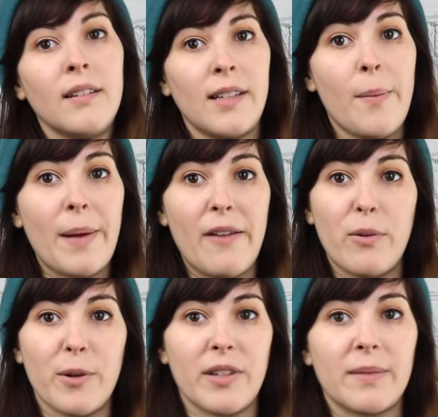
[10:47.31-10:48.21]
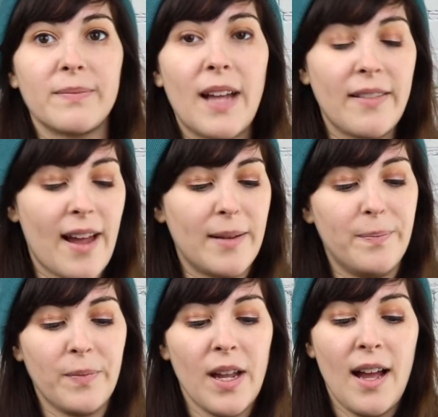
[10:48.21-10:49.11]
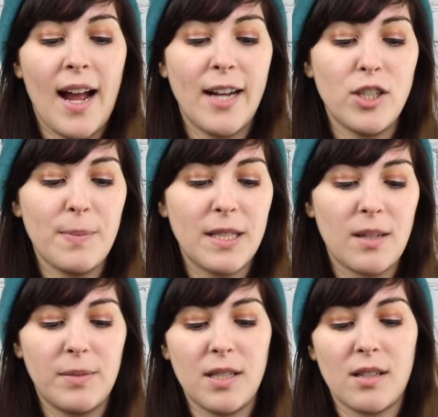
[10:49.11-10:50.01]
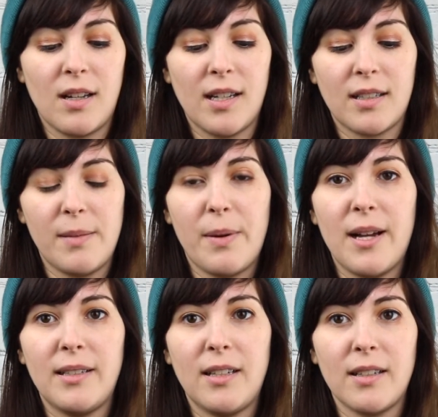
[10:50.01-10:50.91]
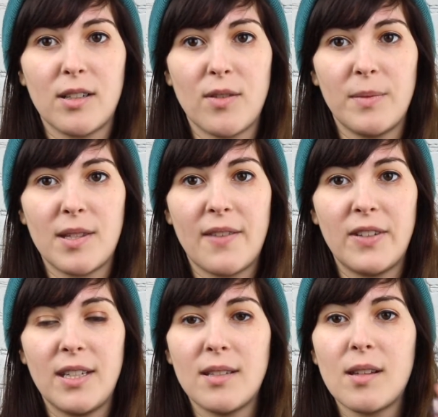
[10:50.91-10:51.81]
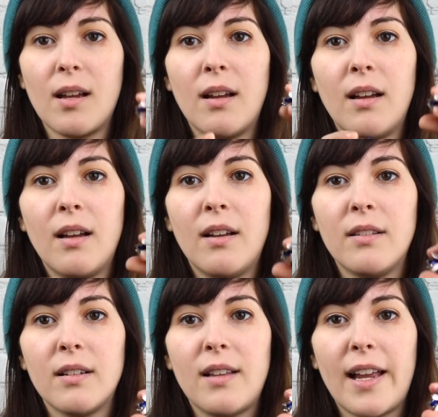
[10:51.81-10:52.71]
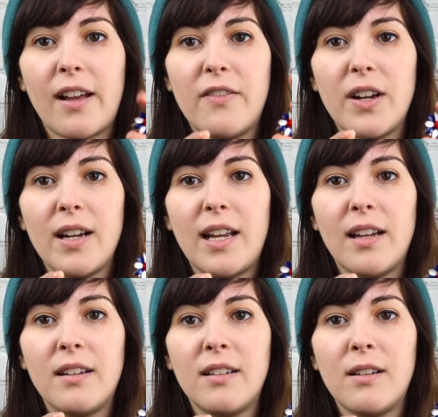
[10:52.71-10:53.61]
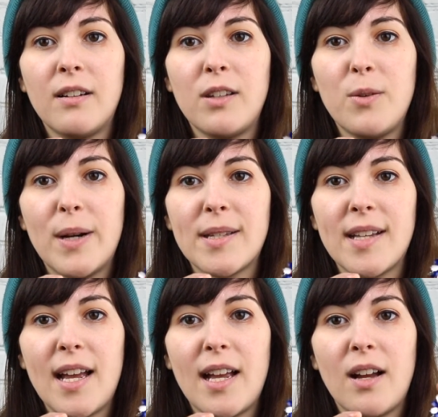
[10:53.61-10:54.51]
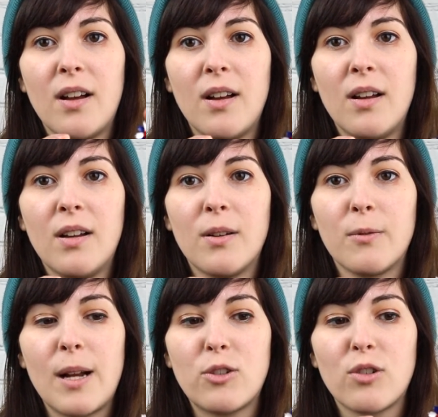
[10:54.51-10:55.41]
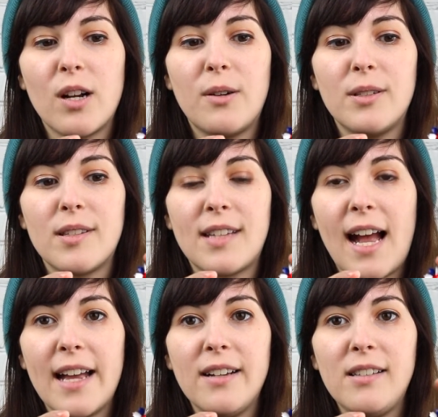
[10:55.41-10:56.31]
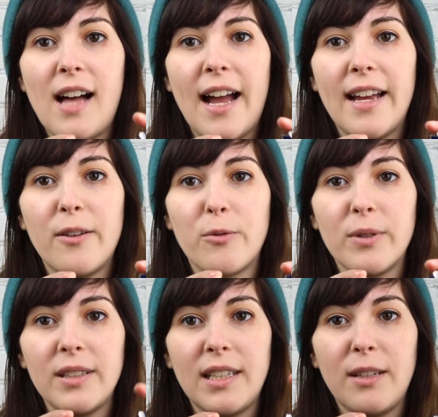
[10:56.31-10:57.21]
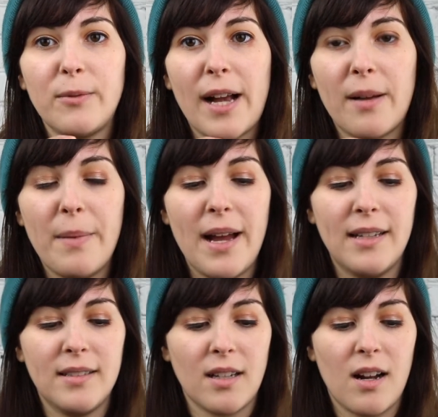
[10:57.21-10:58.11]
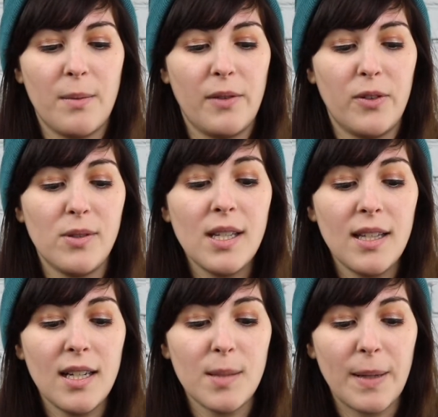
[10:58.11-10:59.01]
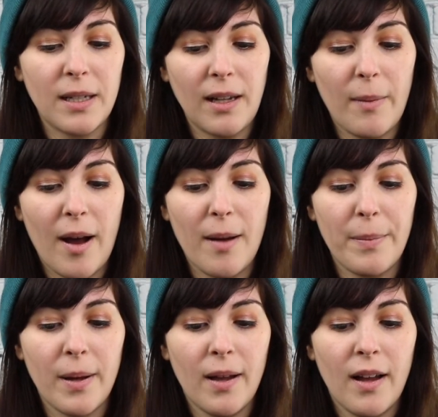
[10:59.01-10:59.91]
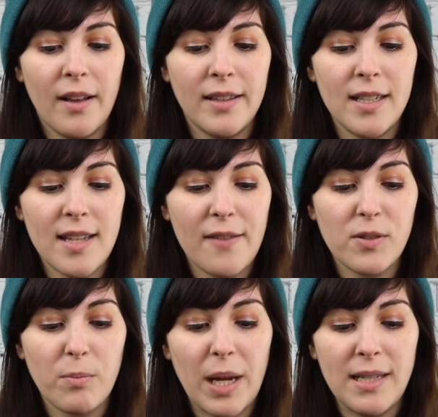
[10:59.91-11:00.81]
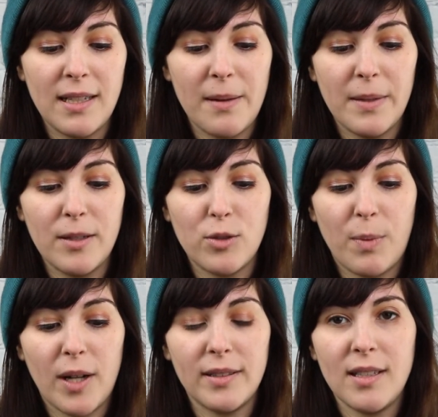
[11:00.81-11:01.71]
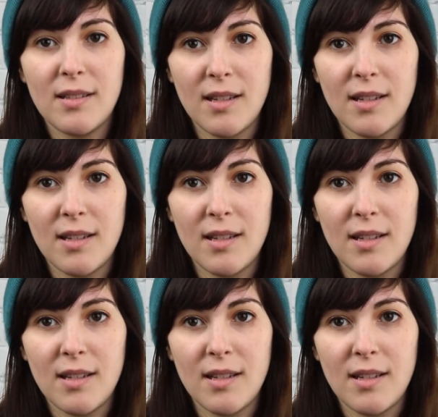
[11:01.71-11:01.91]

Yep, I have one more thing. I lied. I just picked up these uh, clip-on earrings from the 70s. They're like a very USA retro style. I really recommend um, if you see these, picking them up. These have some paint damage, but these